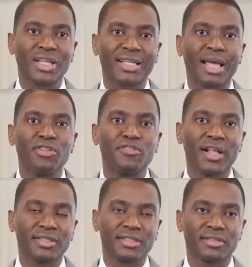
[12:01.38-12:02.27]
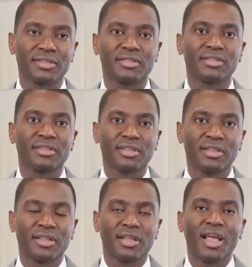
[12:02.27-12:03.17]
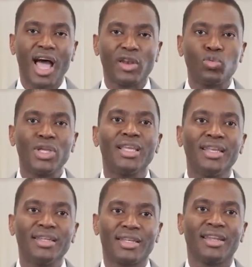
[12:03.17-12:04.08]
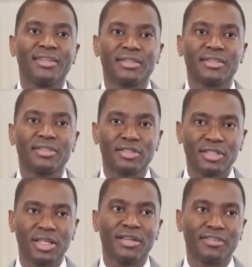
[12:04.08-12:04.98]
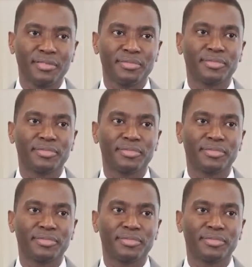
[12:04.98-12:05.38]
that can be felt, and we intend to deliver.